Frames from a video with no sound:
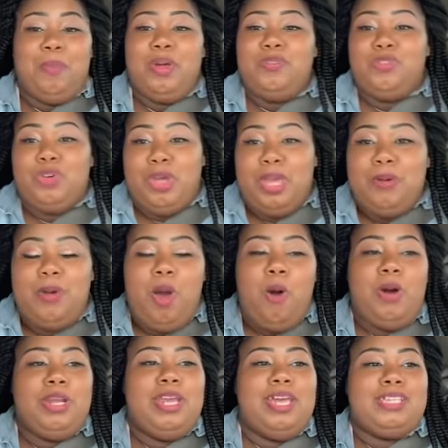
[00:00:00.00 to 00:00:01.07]
But if you keep
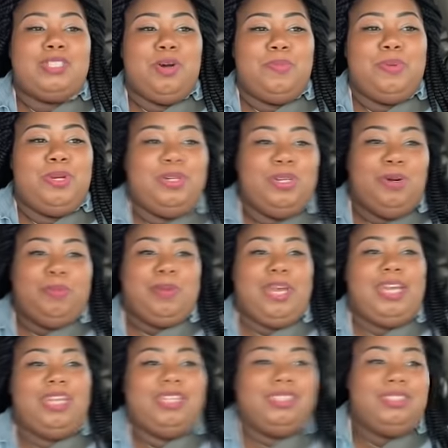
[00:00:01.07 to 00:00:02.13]
going there, it's gonna be on your
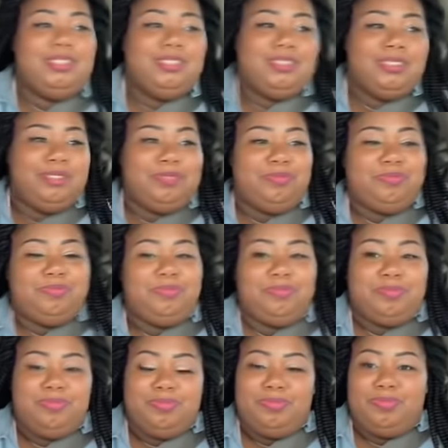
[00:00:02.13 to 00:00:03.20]
plate. No, they
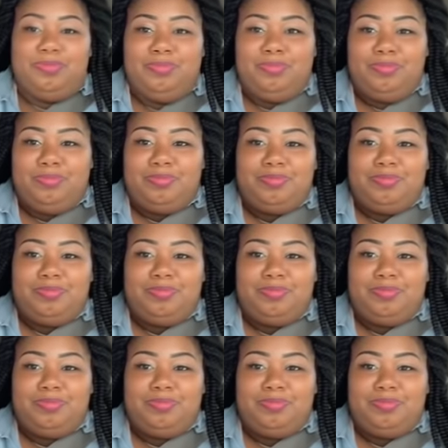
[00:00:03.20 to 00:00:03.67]
wouldn't do that to me.